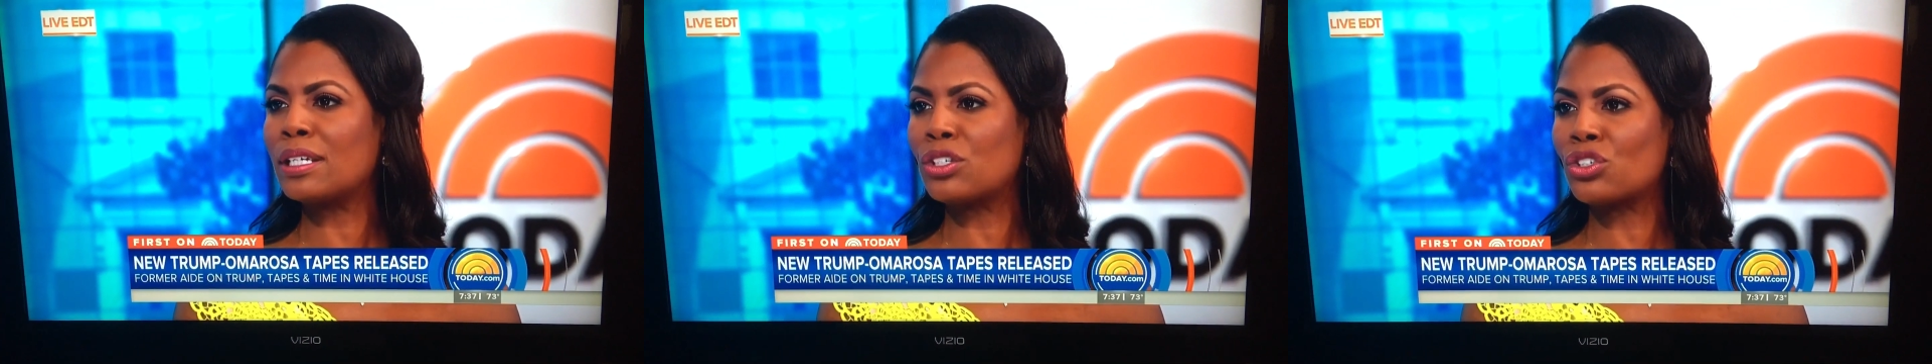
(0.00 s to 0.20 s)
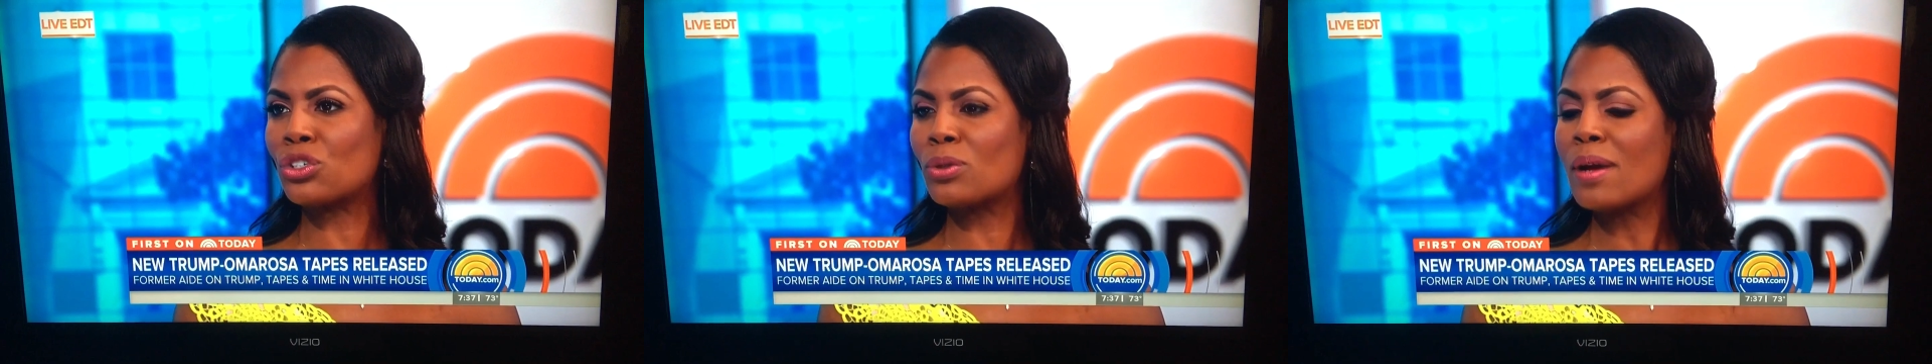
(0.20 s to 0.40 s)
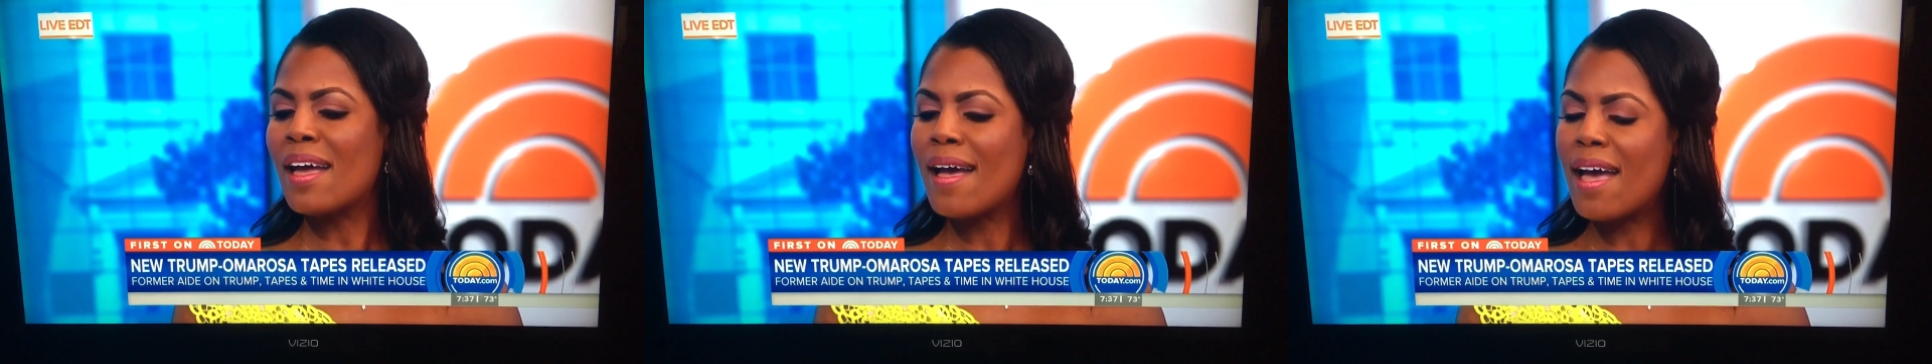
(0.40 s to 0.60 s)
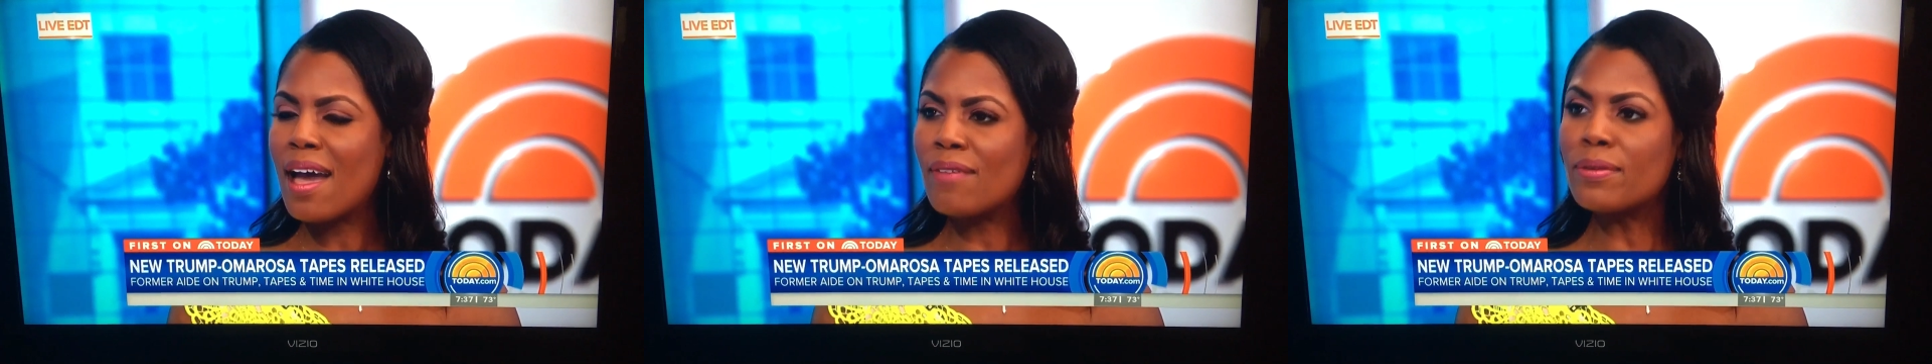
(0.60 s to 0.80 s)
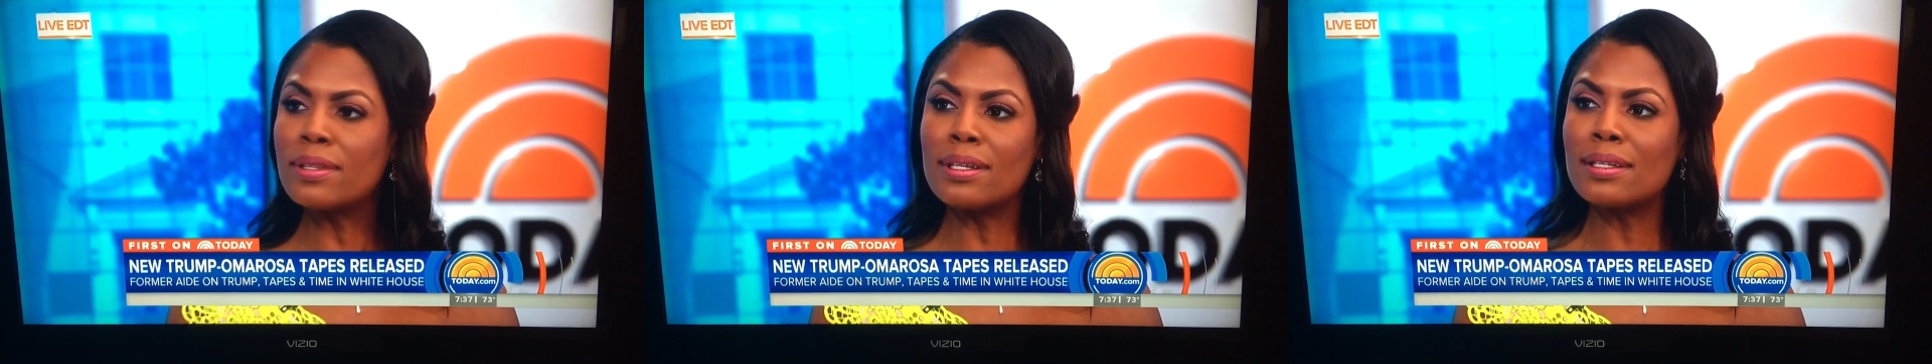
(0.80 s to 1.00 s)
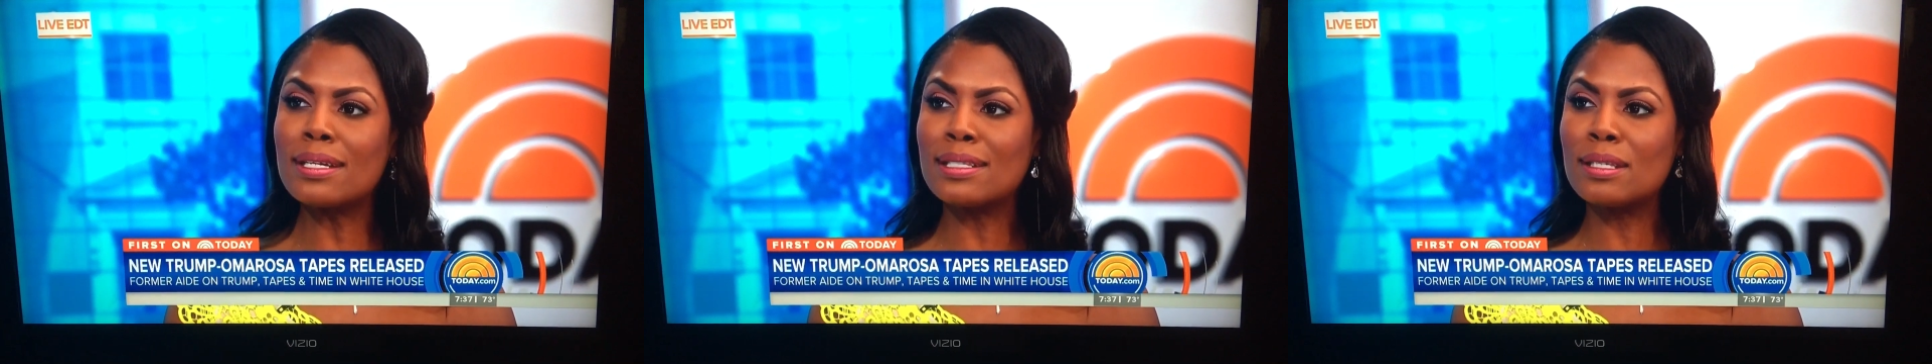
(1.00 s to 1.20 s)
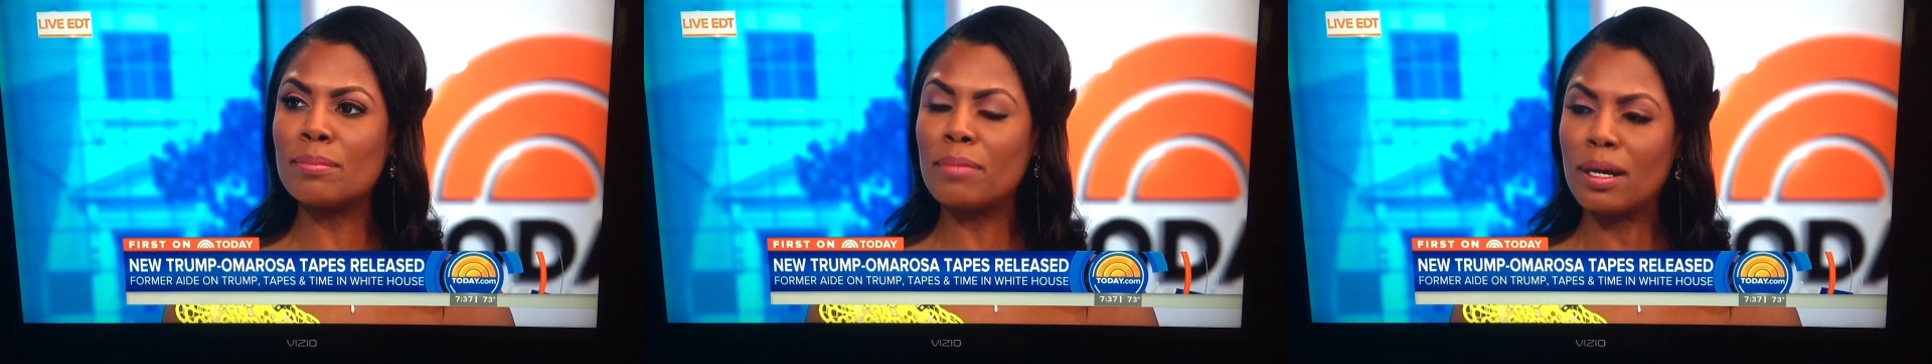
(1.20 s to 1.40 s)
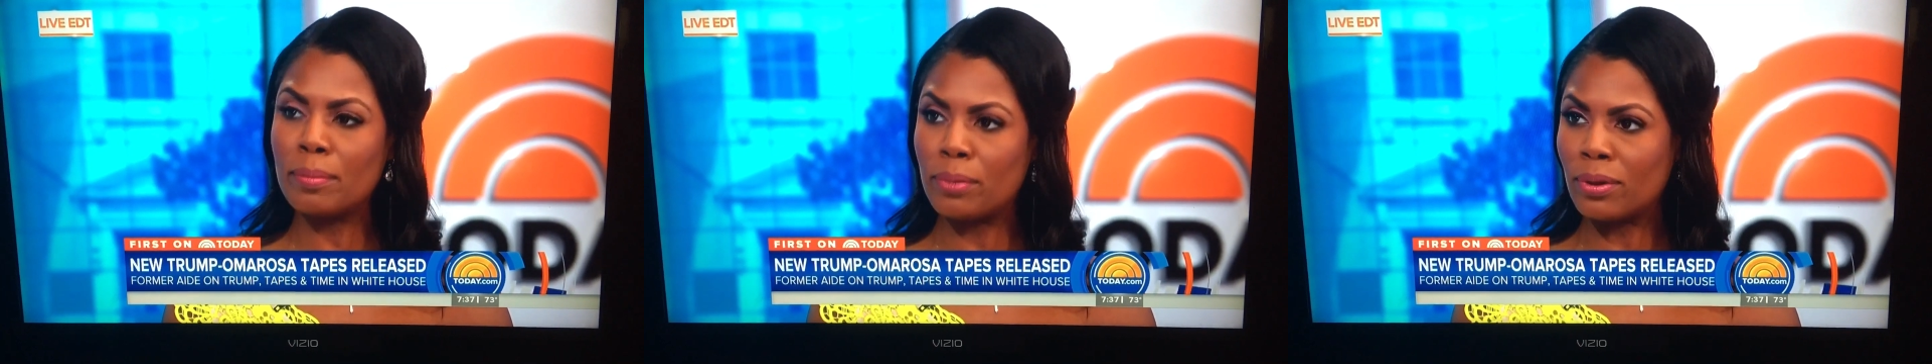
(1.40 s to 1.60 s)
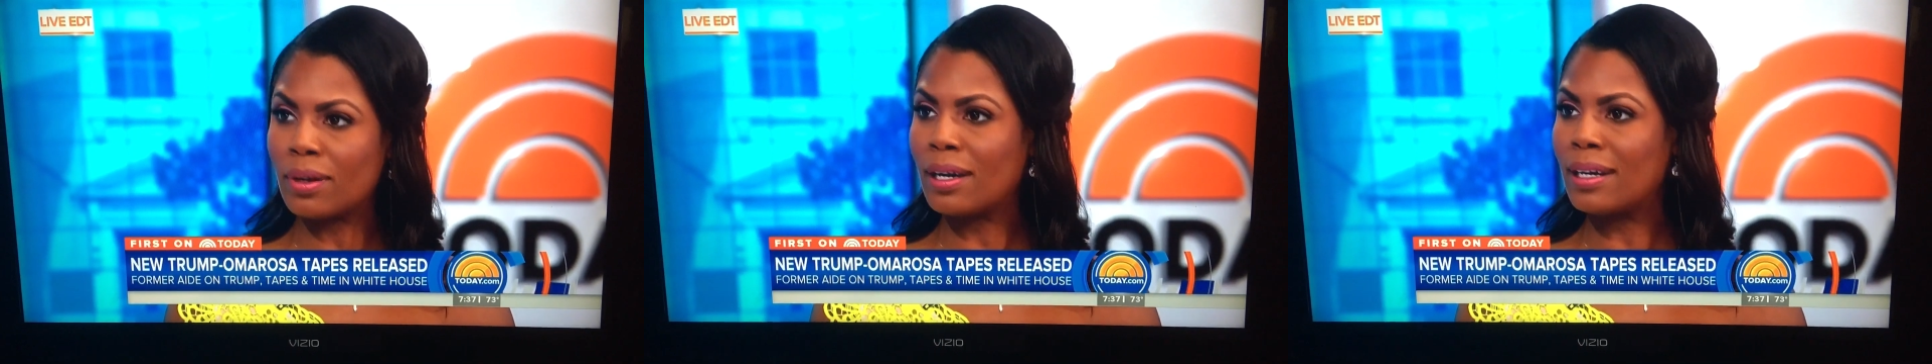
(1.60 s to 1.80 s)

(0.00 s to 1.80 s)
issue. Everything that's in my book,